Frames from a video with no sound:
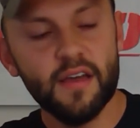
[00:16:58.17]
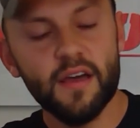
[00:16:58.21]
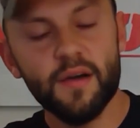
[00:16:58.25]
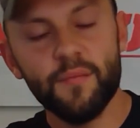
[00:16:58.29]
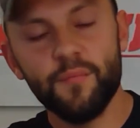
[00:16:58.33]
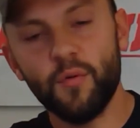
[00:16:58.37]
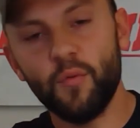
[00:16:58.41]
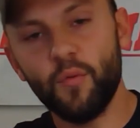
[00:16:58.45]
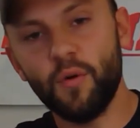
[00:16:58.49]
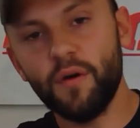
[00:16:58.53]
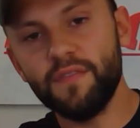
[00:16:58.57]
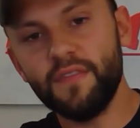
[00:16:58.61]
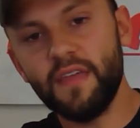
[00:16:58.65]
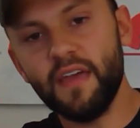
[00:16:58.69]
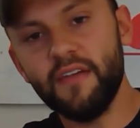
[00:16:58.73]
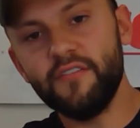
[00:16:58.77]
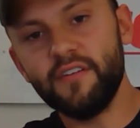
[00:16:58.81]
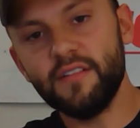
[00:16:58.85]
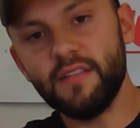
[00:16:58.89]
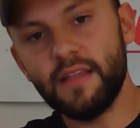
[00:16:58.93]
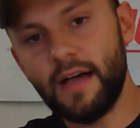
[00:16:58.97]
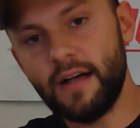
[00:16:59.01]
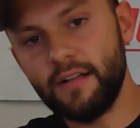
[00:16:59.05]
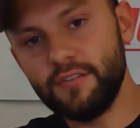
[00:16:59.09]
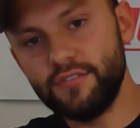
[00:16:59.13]
But what they've
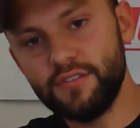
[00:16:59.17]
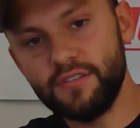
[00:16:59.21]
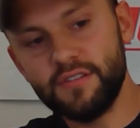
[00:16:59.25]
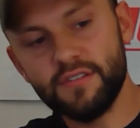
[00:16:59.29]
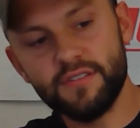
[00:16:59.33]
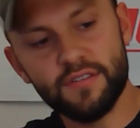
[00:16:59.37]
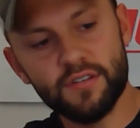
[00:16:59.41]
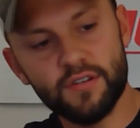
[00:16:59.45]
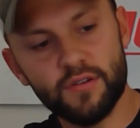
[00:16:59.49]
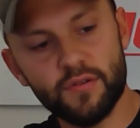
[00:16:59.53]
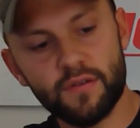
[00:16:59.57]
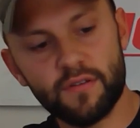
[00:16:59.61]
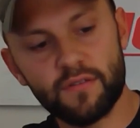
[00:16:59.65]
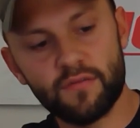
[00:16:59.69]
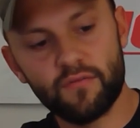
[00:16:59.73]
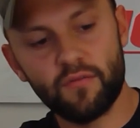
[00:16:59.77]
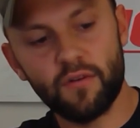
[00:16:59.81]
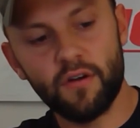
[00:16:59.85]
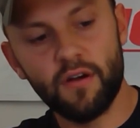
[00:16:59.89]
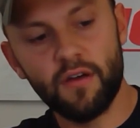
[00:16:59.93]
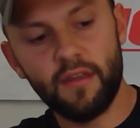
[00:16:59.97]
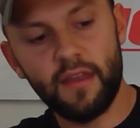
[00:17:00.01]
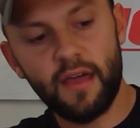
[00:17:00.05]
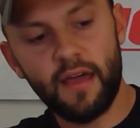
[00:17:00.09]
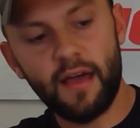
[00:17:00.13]
allowed you to do is
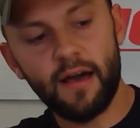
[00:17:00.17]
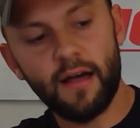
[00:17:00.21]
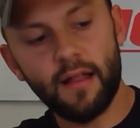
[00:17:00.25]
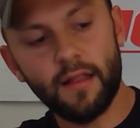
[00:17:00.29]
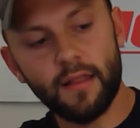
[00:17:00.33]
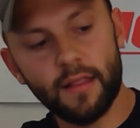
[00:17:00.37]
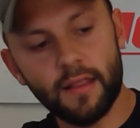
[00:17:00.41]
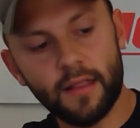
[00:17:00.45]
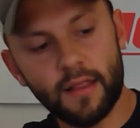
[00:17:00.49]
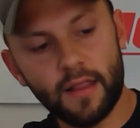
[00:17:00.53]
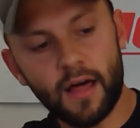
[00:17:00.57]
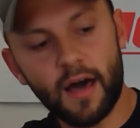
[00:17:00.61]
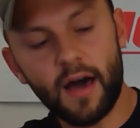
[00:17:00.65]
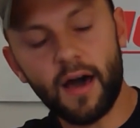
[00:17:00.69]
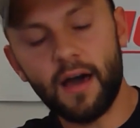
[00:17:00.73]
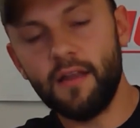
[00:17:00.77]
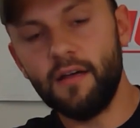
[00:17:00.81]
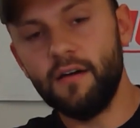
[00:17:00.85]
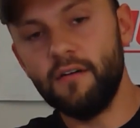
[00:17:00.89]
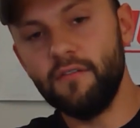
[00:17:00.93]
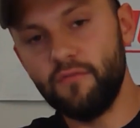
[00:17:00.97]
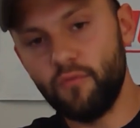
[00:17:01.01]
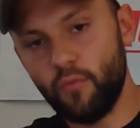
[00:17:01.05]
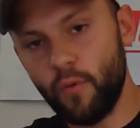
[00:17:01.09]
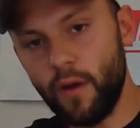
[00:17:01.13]
run a lot
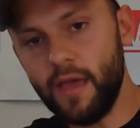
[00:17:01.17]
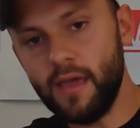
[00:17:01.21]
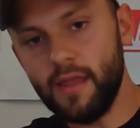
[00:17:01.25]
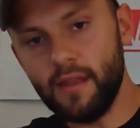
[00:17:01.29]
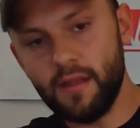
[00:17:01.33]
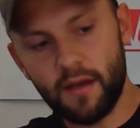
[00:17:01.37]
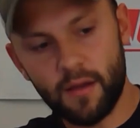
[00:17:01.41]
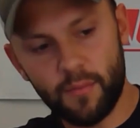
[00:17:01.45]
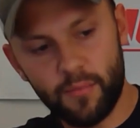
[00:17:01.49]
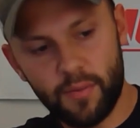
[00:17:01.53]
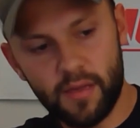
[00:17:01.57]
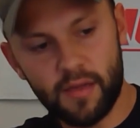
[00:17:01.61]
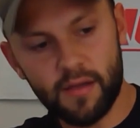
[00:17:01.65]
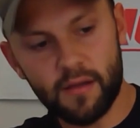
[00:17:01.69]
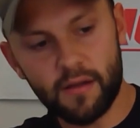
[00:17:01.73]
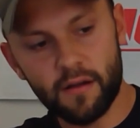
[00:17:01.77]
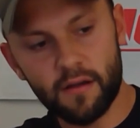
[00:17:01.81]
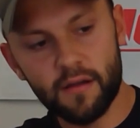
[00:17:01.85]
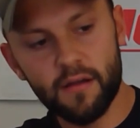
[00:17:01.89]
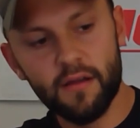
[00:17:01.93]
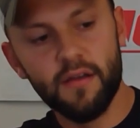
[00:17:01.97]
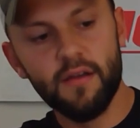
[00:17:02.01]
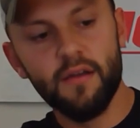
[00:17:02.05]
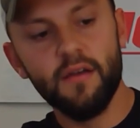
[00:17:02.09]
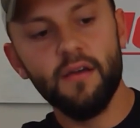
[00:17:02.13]
of weight up here.
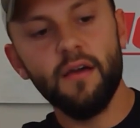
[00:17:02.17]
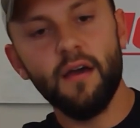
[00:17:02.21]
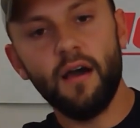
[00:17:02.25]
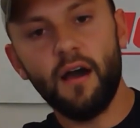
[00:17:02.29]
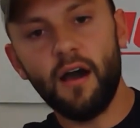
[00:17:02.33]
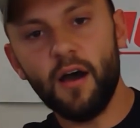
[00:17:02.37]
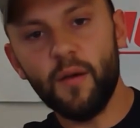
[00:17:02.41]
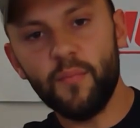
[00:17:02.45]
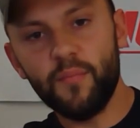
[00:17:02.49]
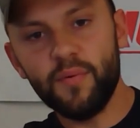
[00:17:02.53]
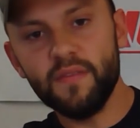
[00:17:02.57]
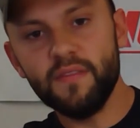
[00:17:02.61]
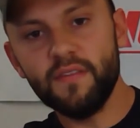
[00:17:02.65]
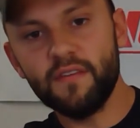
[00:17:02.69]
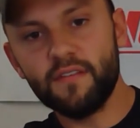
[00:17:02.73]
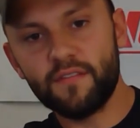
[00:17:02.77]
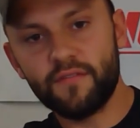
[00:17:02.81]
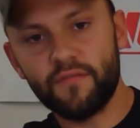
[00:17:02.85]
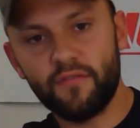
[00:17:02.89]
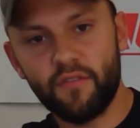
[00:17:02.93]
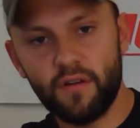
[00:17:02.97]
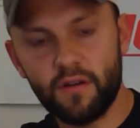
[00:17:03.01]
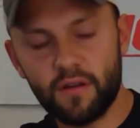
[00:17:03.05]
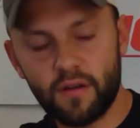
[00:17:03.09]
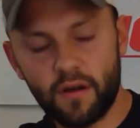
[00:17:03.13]
Up in this
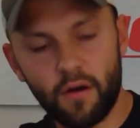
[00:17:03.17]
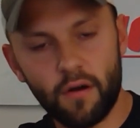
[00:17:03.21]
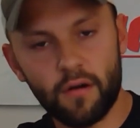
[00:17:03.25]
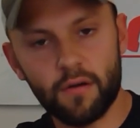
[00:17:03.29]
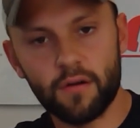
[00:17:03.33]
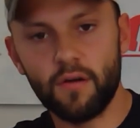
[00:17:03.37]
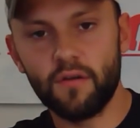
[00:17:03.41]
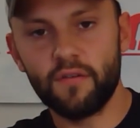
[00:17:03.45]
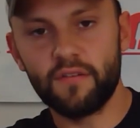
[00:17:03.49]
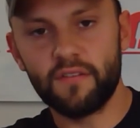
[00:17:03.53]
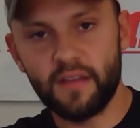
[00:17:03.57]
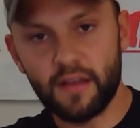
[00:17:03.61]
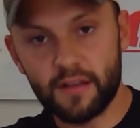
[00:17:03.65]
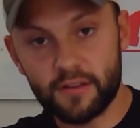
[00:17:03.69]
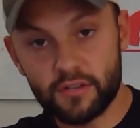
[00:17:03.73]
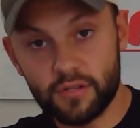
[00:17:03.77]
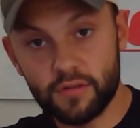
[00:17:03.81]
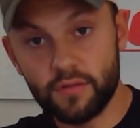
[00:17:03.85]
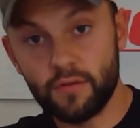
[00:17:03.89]
front cargo section,